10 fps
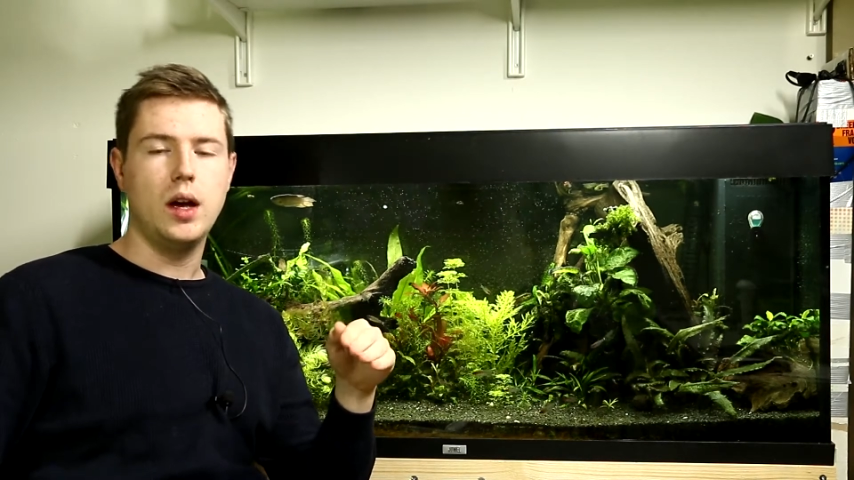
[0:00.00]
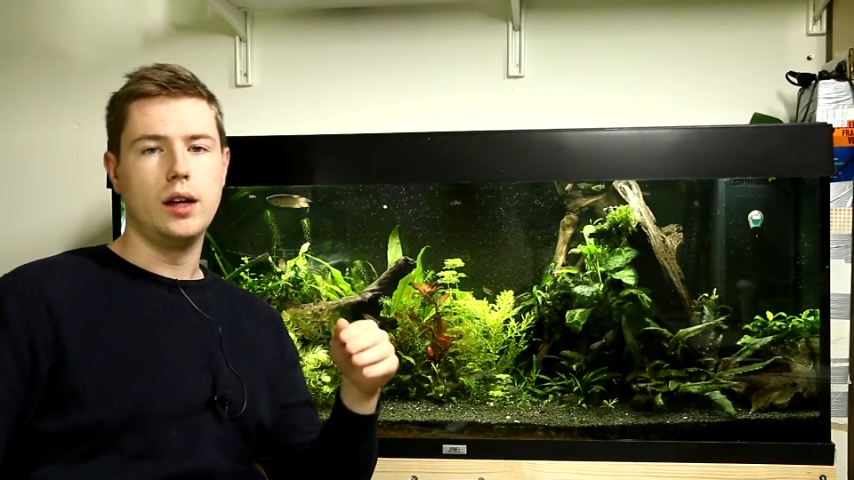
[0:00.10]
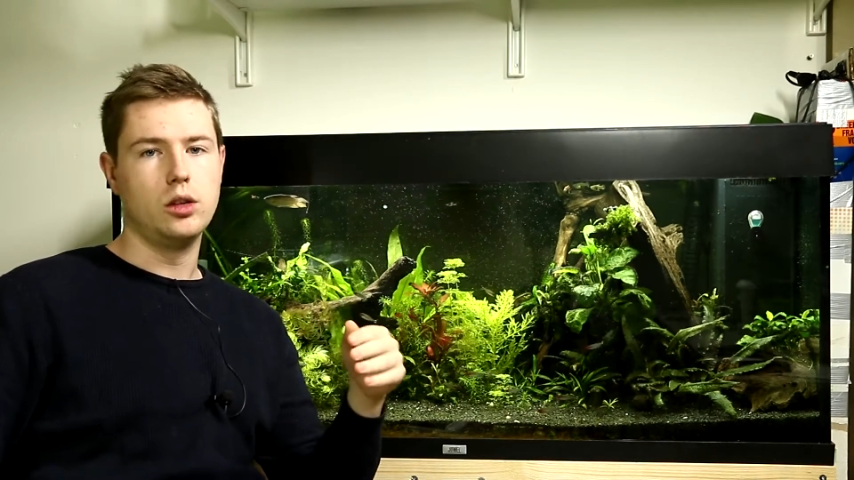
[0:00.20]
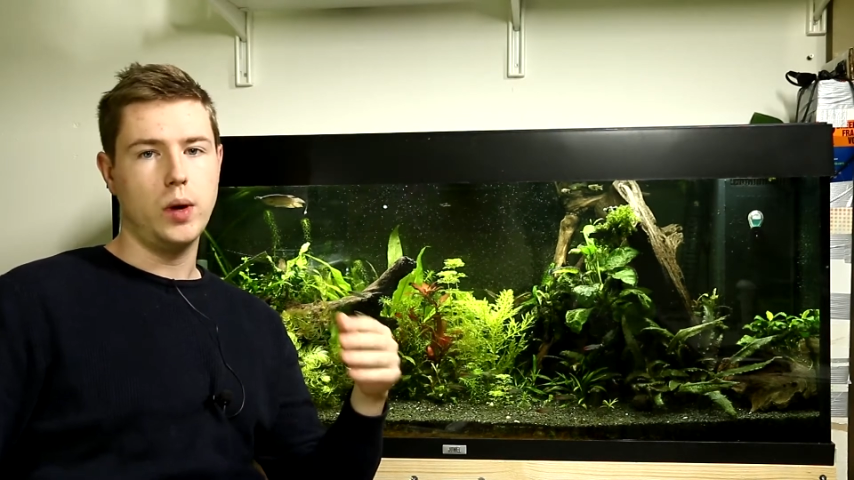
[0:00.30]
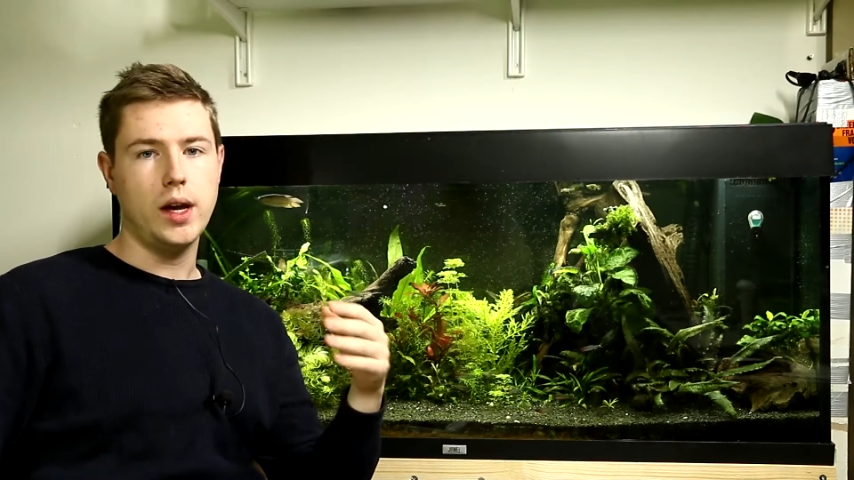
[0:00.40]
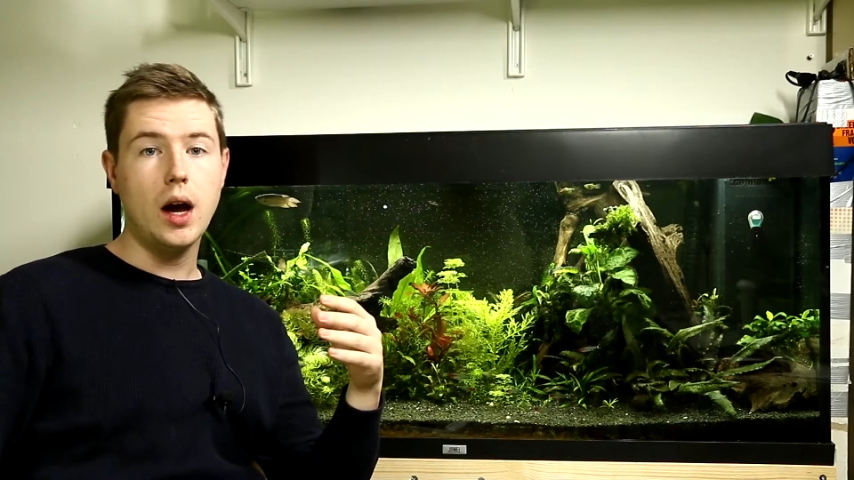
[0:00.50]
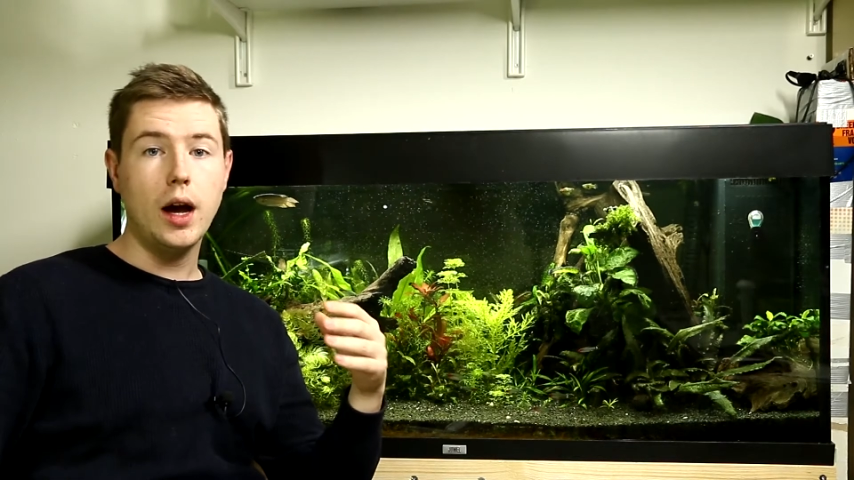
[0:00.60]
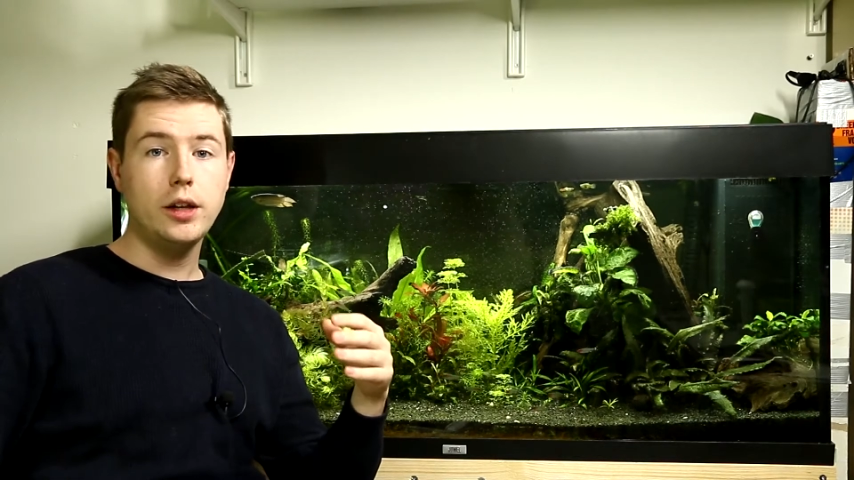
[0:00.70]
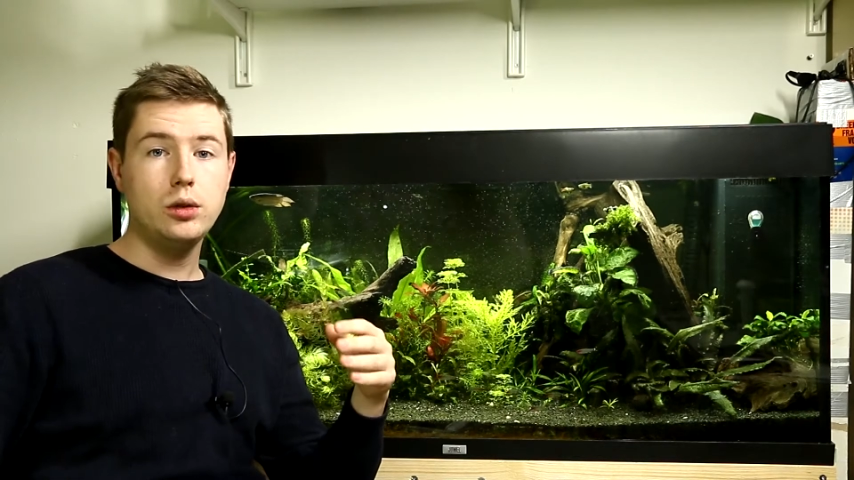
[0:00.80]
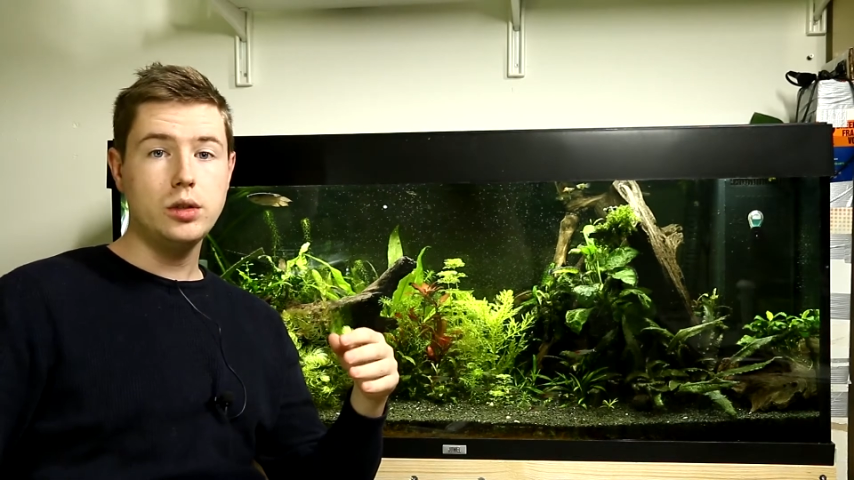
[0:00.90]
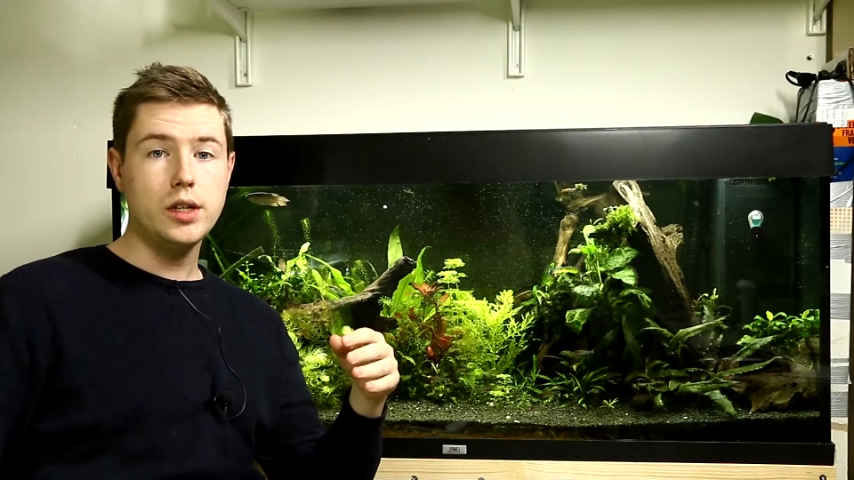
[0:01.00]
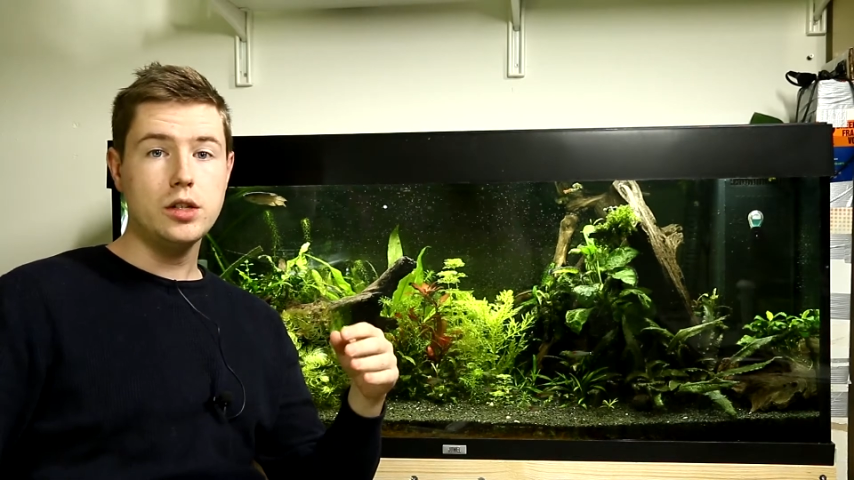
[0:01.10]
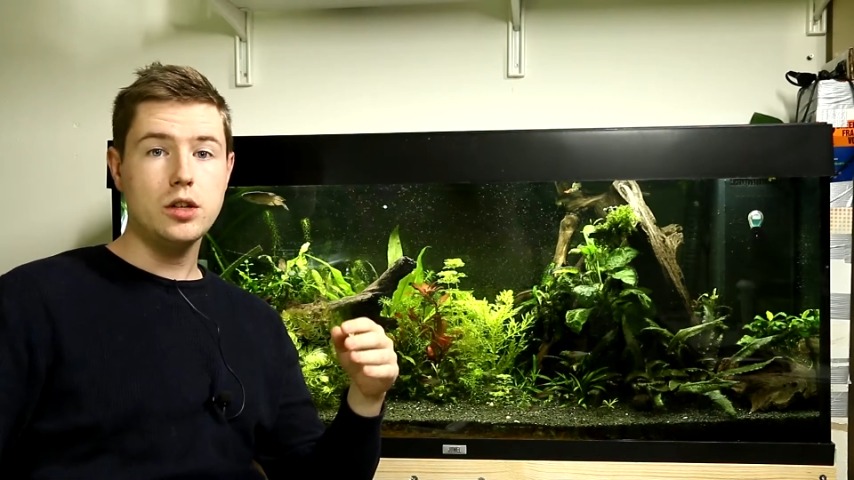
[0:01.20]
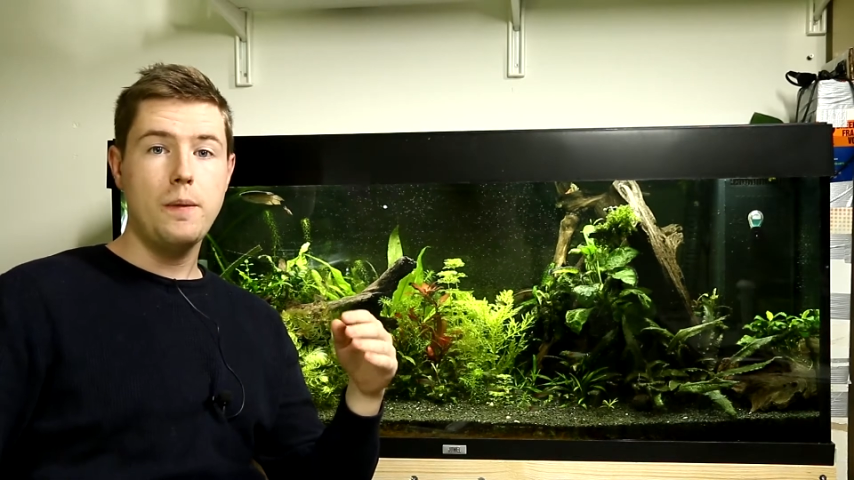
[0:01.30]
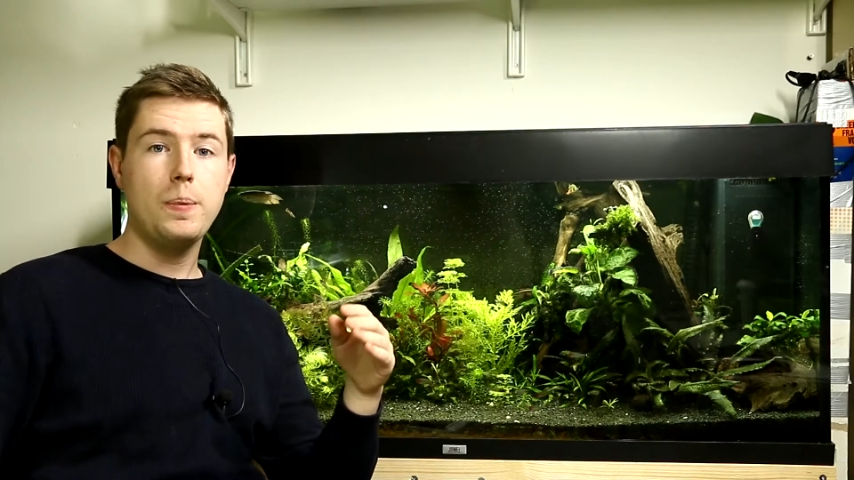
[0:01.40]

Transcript: And the way I do this